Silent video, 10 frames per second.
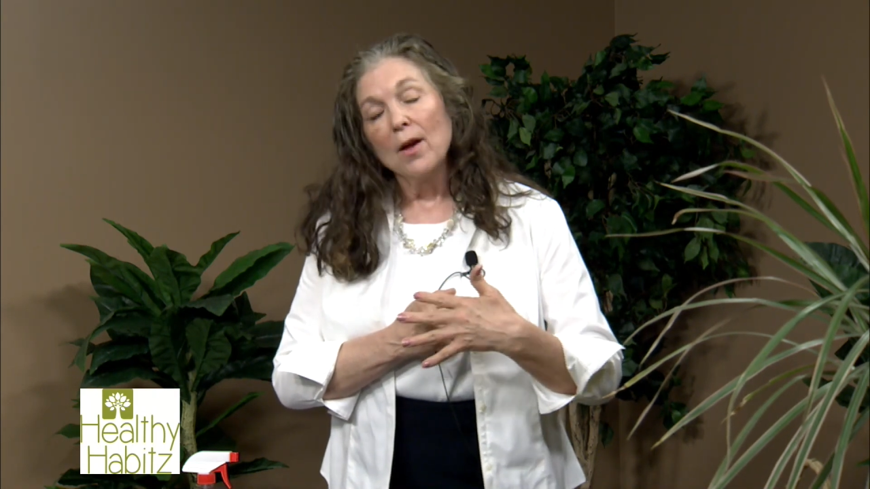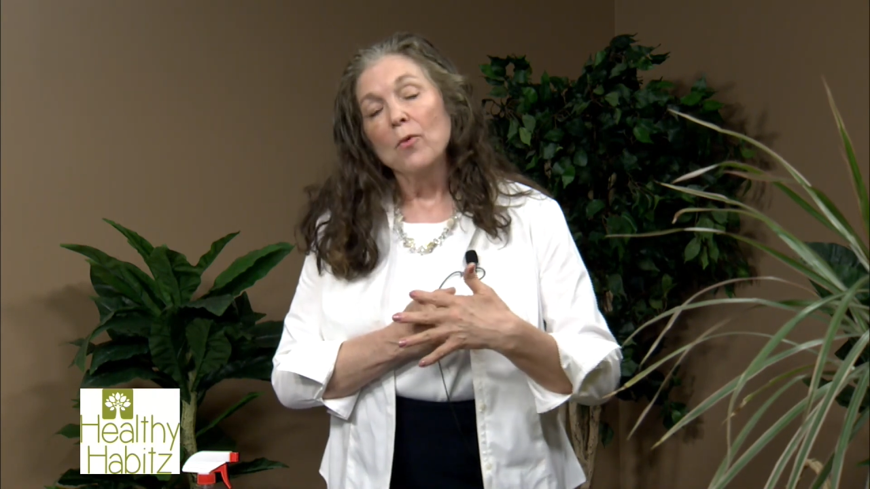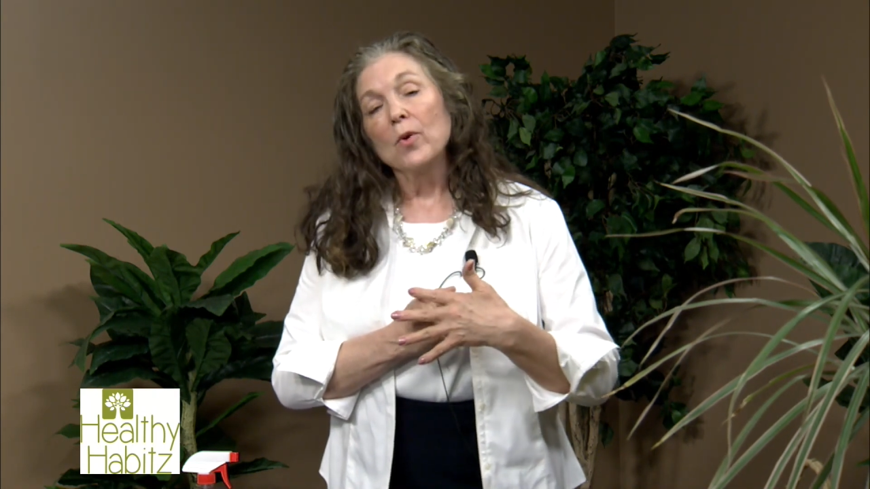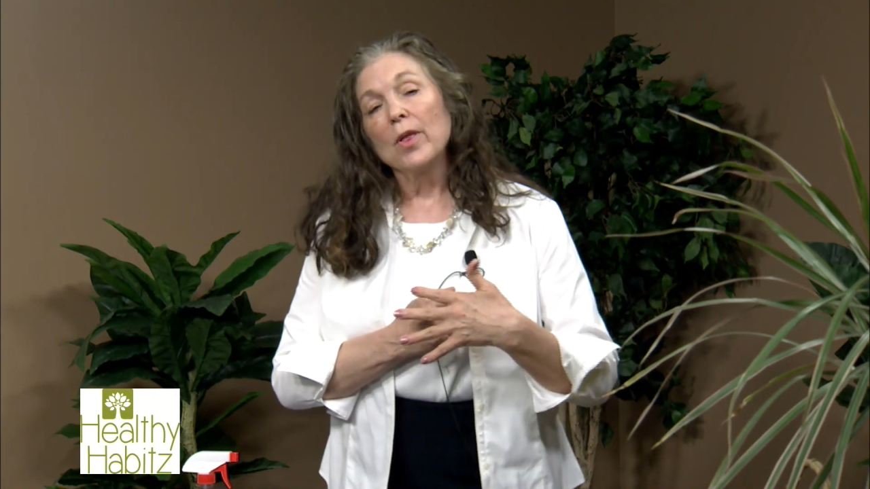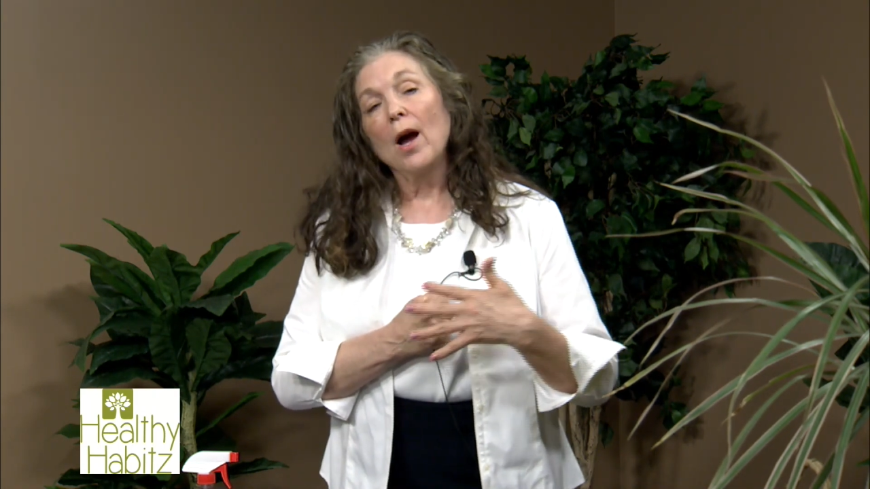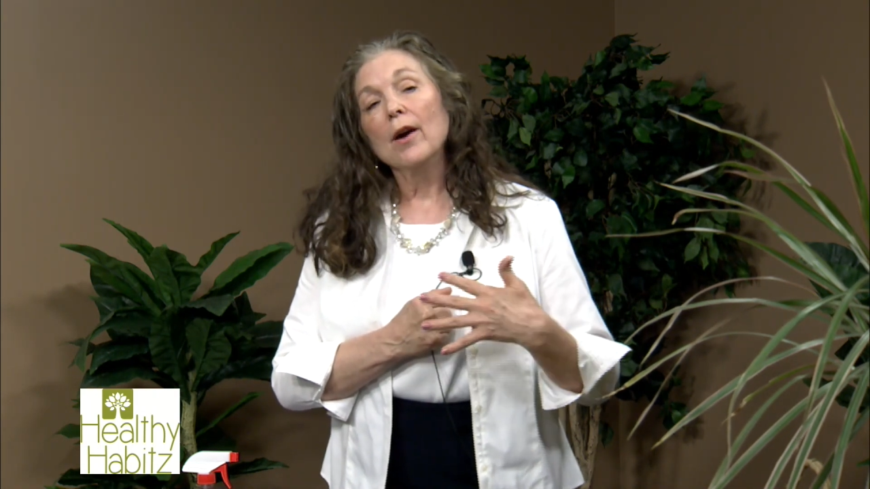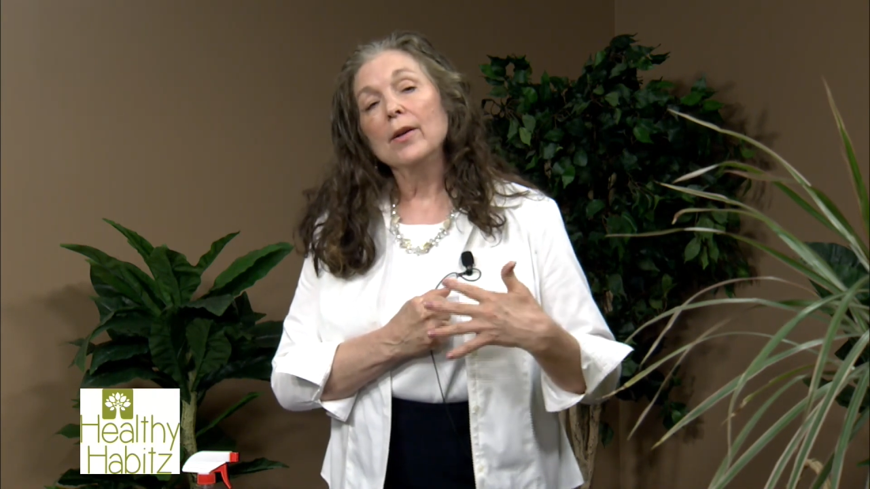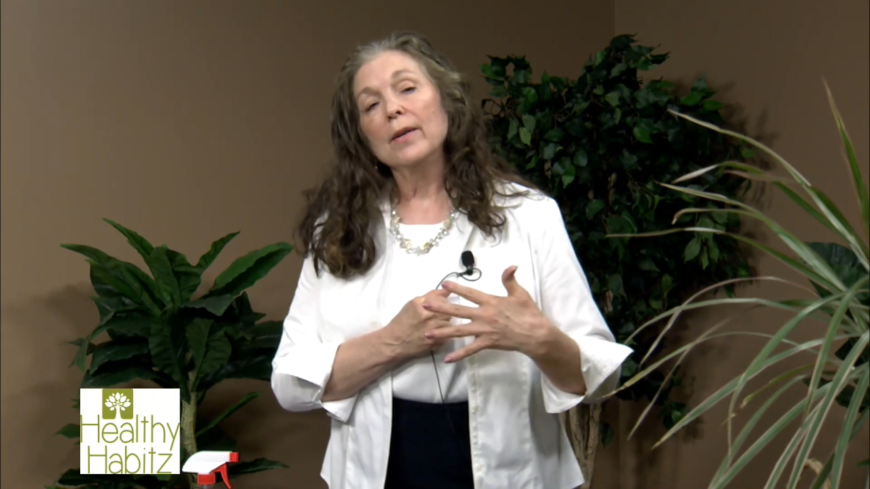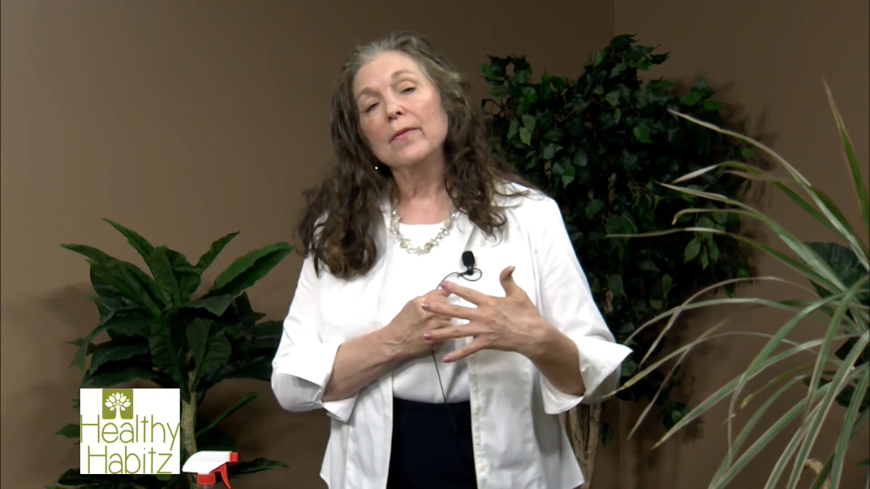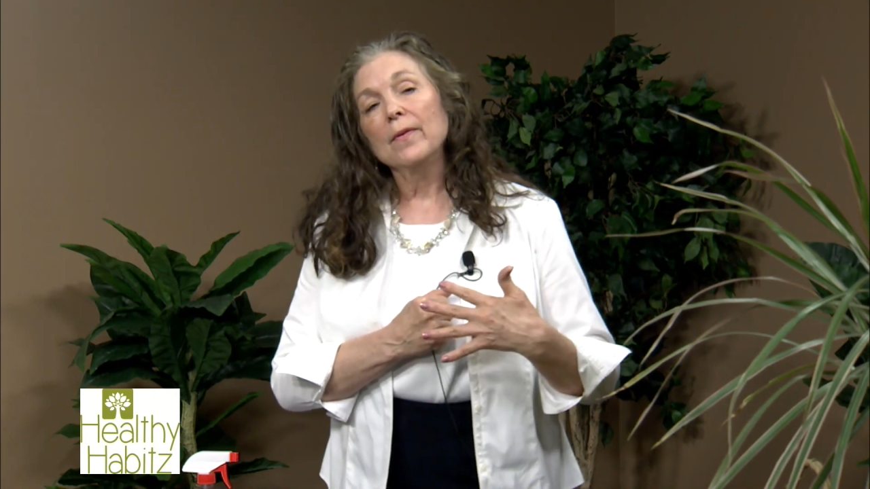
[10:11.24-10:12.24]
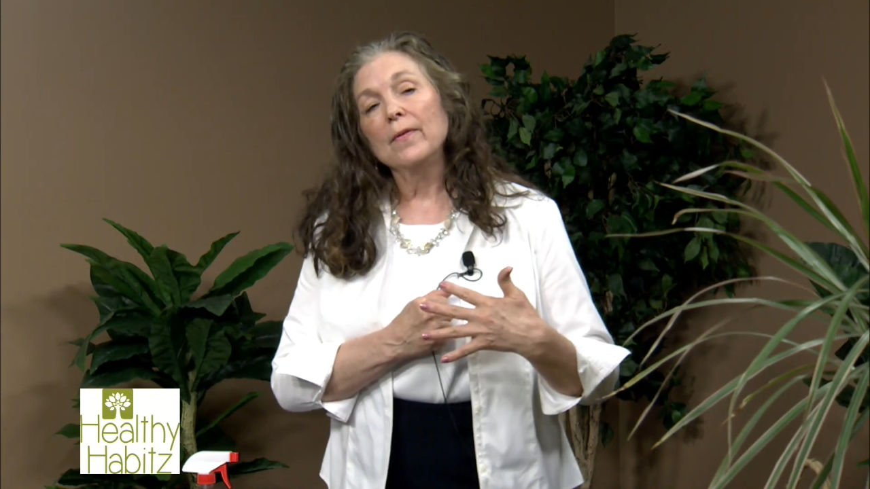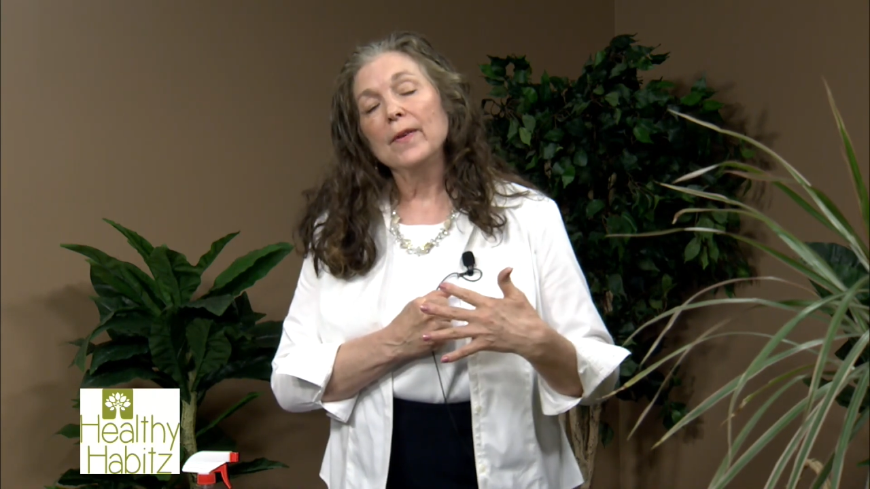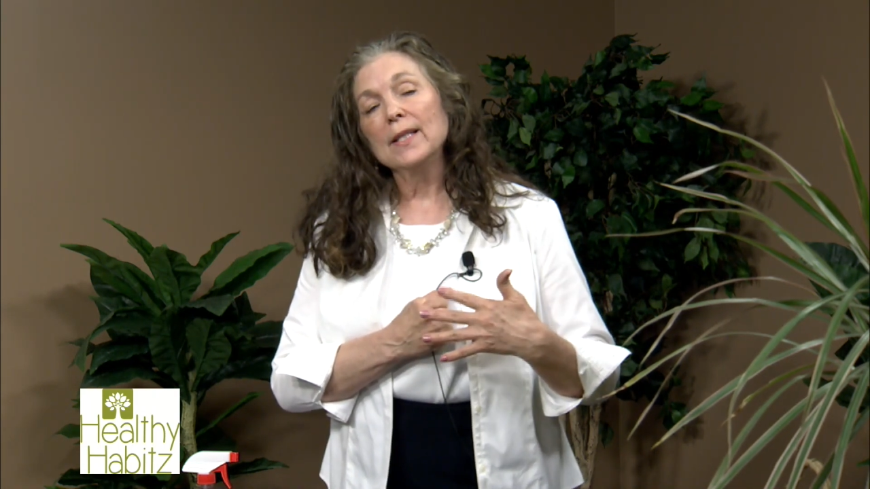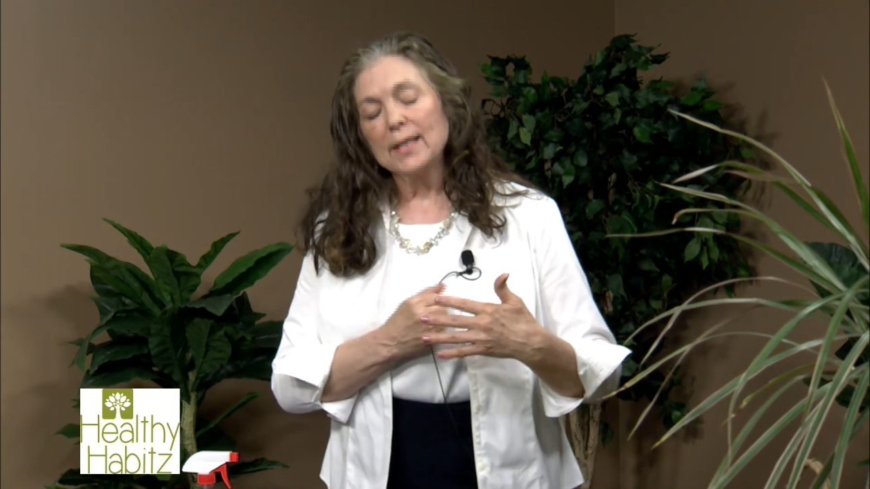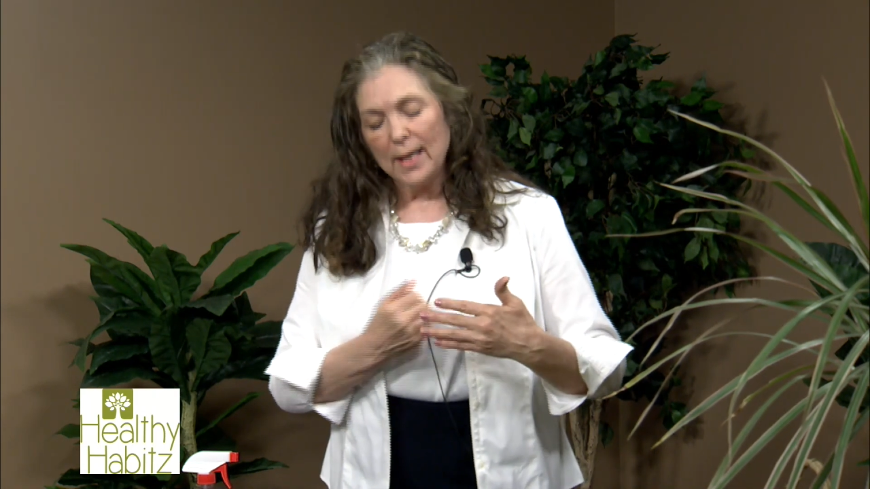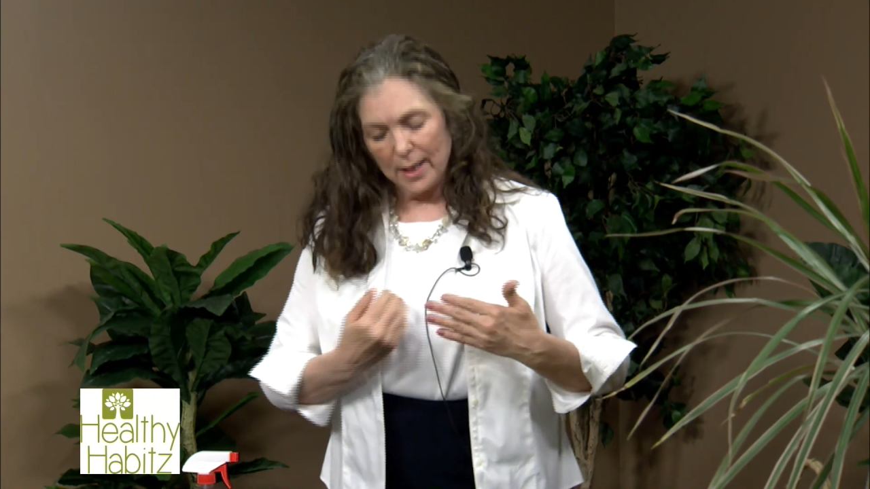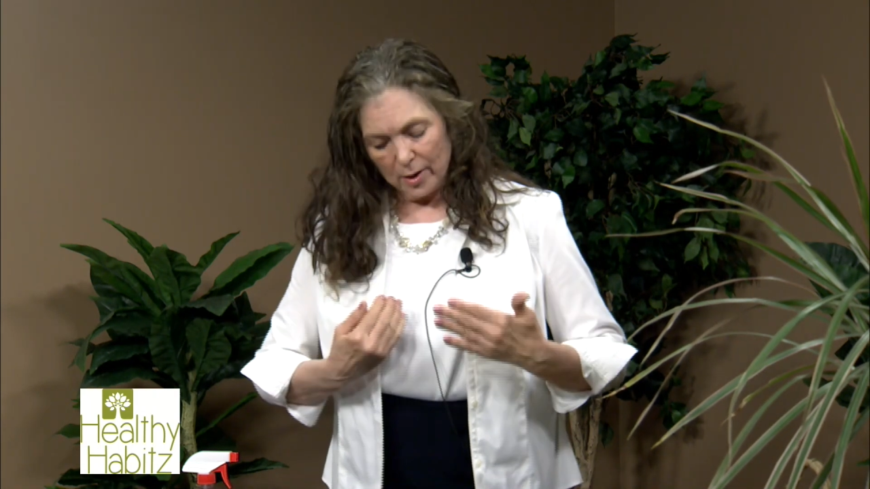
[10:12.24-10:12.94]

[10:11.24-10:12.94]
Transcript: where the heart fits,